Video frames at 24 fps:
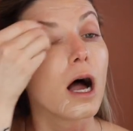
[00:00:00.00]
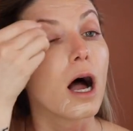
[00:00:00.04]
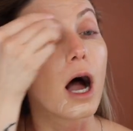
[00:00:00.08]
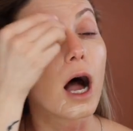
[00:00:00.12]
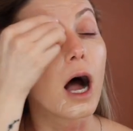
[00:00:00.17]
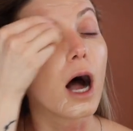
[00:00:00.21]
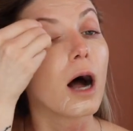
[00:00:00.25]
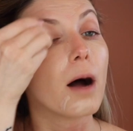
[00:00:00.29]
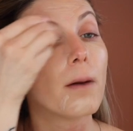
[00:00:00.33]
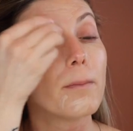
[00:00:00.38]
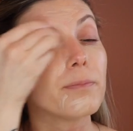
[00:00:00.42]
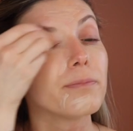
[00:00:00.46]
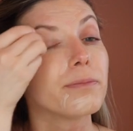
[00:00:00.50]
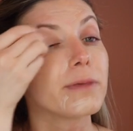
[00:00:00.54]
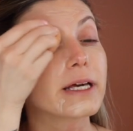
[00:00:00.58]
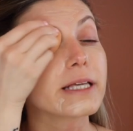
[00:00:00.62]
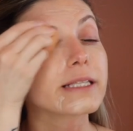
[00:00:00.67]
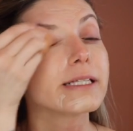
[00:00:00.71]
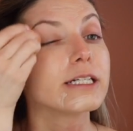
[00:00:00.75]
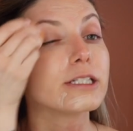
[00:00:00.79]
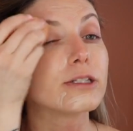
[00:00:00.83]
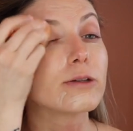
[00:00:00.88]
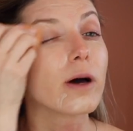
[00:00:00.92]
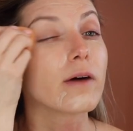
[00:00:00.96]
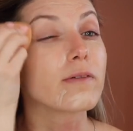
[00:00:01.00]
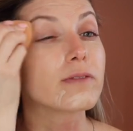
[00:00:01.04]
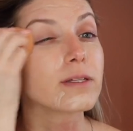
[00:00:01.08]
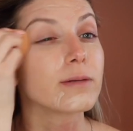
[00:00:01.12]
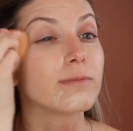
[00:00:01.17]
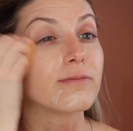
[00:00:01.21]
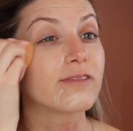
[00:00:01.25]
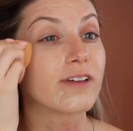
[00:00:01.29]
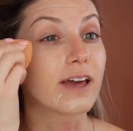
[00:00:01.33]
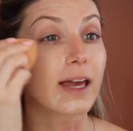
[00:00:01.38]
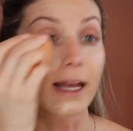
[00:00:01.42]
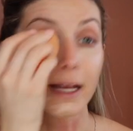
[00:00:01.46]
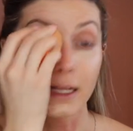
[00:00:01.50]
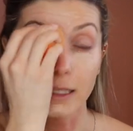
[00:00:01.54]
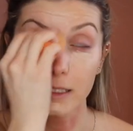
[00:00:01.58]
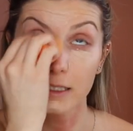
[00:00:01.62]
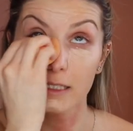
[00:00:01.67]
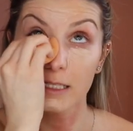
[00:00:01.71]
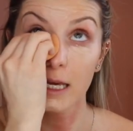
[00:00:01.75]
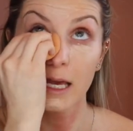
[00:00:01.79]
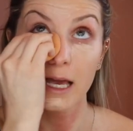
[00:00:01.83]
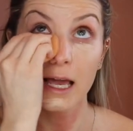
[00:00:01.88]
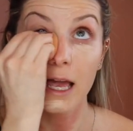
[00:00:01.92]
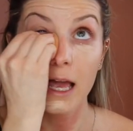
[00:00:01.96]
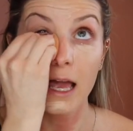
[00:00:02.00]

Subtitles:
Because I do have some veins